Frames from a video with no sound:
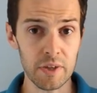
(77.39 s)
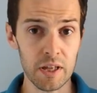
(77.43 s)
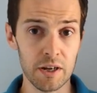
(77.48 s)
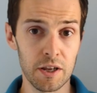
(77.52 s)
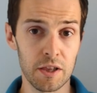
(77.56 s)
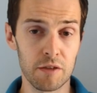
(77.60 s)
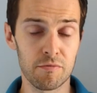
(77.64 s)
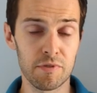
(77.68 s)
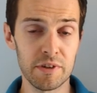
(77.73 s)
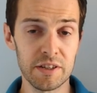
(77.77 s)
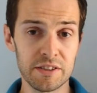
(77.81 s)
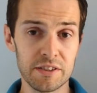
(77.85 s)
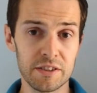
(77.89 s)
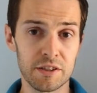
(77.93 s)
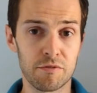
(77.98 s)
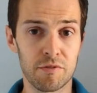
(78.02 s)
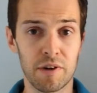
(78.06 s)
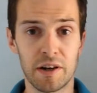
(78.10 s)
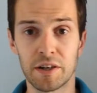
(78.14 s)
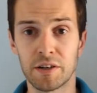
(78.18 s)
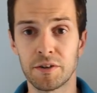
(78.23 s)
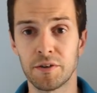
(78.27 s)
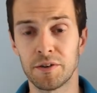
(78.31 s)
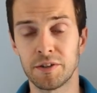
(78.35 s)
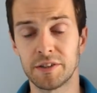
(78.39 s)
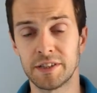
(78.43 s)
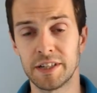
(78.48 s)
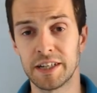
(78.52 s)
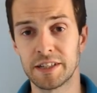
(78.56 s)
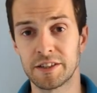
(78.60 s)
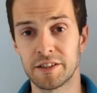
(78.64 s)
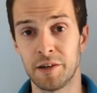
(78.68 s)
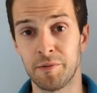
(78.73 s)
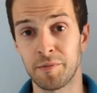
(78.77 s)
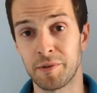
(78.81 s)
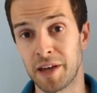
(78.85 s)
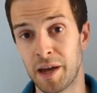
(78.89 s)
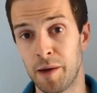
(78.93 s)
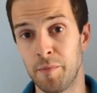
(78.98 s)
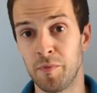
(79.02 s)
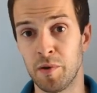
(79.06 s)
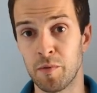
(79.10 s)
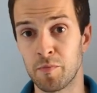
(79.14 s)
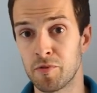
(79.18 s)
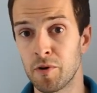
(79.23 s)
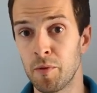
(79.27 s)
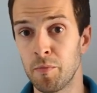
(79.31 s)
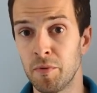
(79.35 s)
Now, the reason that ground contact time can be
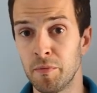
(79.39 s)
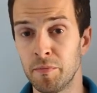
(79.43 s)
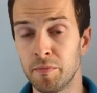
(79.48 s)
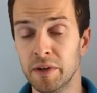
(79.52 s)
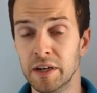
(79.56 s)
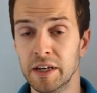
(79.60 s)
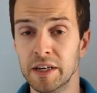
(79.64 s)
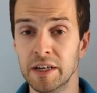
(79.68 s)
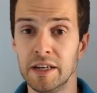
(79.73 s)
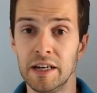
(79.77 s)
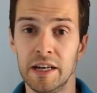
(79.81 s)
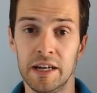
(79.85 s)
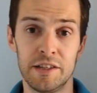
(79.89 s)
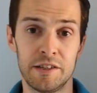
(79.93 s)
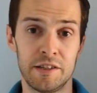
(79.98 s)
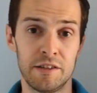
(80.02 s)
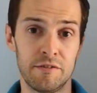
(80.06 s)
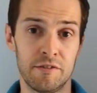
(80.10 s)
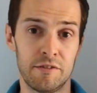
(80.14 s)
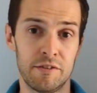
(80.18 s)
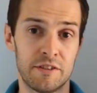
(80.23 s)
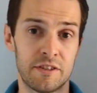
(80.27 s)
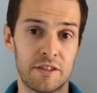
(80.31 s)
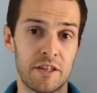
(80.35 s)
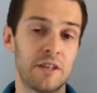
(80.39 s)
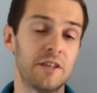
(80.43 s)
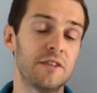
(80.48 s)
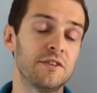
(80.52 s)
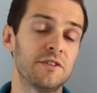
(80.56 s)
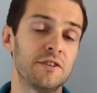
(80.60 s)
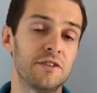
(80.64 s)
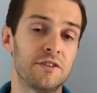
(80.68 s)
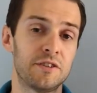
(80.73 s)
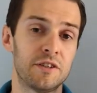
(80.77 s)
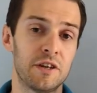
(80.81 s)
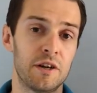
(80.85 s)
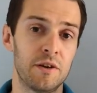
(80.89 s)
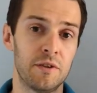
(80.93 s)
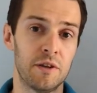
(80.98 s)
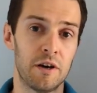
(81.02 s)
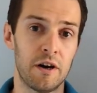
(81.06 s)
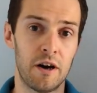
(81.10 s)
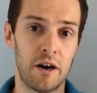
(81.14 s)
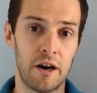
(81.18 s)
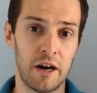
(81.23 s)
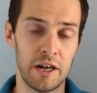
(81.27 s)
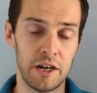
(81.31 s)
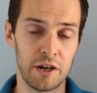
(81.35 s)
a problem is that there are studies that show that a
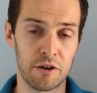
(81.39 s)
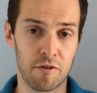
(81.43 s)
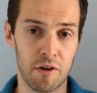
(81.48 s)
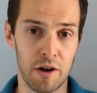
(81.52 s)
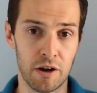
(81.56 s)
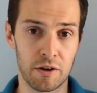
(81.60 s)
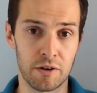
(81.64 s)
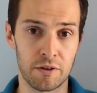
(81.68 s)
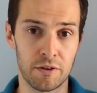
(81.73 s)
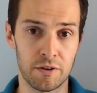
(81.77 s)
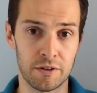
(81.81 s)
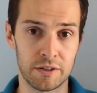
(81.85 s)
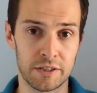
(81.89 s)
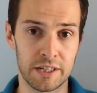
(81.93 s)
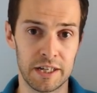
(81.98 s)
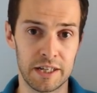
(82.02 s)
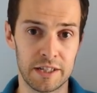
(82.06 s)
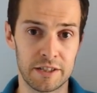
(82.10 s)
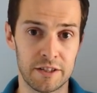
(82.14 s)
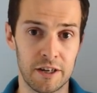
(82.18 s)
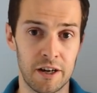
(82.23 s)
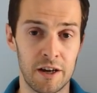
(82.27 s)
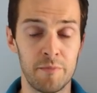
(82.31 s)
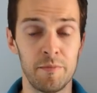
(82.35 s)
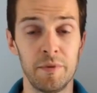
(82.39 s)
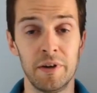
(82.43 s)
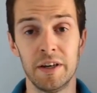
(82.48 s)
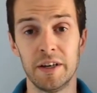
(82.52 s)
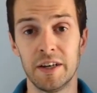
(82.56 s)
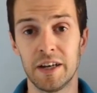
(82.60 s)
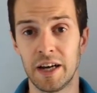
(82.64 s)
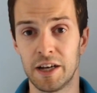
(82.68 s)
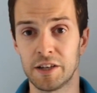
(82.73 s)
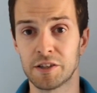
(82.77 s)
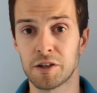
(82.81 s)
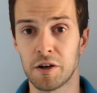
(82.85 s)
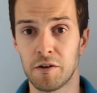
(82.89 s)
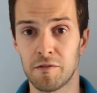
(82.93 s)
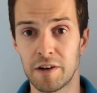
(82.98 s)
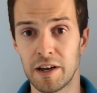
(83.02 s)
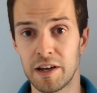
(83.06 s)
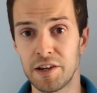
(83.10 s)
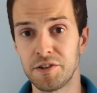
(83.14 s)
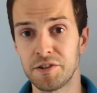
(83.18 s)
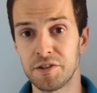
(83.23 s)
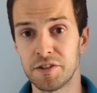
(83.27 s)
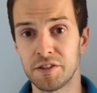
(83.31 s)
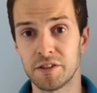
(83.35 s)
higher ground contact time has
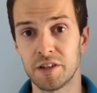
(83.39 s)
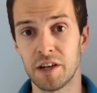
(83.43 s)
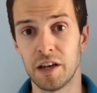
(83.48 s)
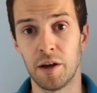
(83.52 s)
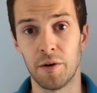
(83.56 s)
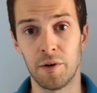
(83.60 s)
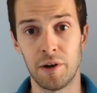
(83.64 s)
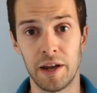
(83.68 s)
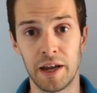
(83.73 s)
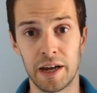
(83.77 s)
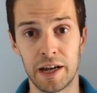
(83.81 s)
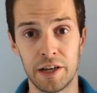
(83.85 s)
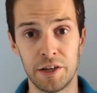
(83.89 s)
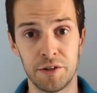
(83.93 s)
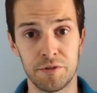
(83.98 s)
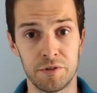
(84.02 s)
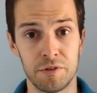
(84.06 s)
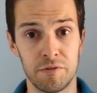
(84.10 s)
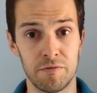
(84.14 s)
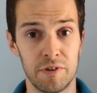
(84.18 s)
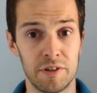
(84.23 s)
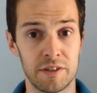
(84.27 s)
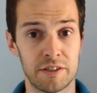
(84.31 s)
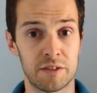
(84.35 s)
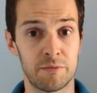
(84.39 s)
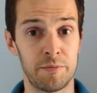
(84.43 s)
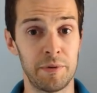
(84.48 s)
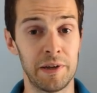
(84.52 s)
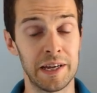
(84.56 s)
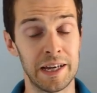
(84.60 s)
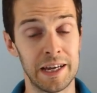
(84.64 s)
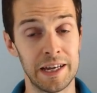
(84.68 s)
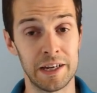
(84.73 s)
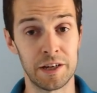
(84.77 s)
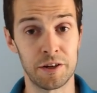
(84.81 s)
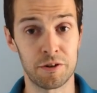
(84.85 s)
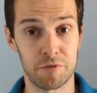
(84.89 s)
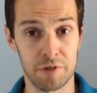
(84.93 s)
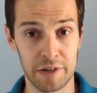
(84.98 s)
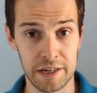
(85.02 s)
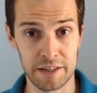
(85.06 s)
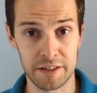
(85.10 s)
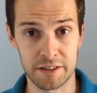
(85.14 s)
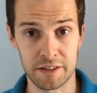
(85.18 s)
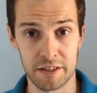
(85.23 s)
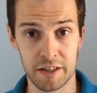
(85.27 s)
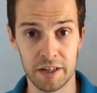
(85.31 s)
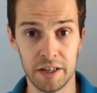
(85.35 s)
correlation to lower leg injury risks being
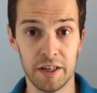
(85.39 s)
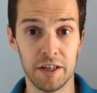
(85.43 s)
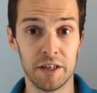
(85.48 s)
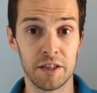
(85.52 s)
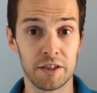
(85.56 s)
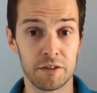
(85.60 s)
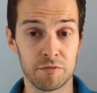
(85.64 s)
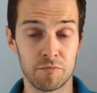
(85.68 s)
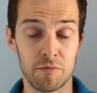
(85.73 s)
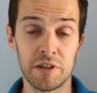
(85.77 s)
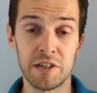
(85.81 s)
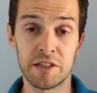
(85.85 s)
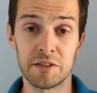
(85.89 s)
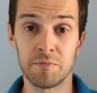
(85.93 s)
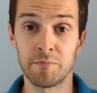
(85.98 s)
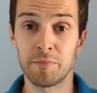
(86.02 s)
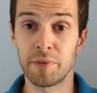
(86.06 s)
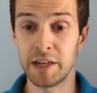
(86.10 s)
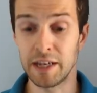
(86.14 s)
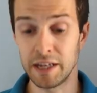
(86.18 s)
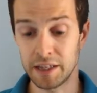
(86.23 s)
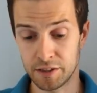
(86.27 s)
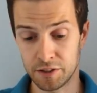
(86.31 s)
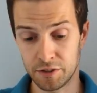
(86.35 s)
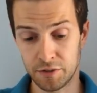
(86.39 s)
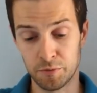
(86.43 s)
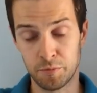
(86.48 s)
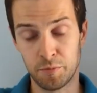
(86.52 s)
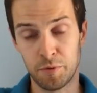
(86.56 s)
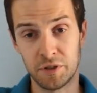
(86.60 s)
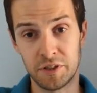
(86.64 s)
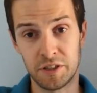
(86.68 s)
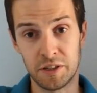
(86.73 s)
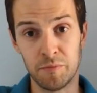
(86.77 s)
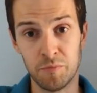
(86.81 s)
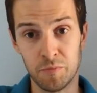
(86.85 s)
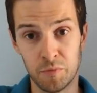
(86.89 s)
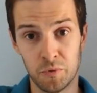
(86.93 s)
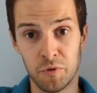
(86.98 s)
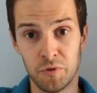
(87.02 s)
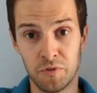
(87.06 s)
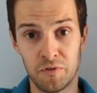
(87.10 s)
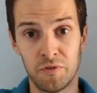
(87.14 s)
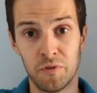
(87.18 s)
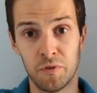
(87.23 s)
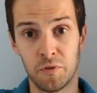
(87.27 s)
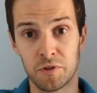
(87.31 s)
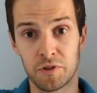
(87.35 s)
increased. The reason being that you're putting more
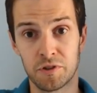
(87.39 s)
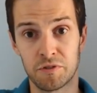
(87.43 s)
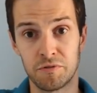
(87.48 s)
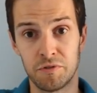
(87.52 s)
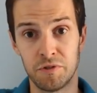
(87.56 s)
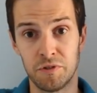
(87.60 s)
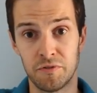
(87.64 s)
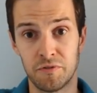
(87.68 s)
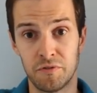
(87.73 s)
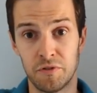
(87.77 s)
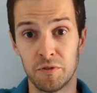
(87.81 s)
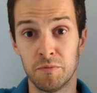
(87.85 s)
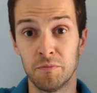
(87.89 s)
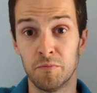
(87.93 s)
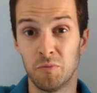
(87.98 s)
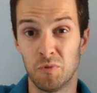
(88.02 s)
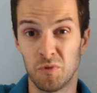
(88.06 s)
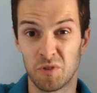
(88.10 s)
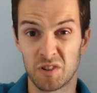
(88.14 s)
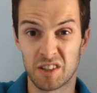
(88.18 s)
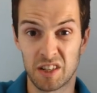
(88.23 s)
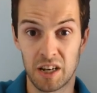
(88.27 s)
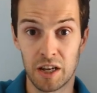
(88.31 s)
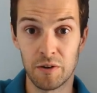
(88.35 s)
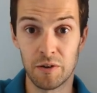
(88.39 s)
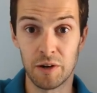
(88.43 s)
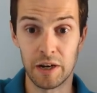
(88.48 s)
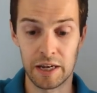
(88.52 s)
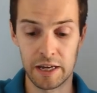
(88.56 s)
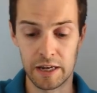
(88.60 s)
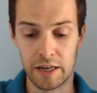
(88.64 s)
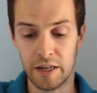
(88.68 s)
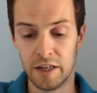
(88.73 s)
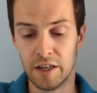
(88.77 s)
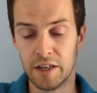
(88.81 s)
force through your foot more slowly,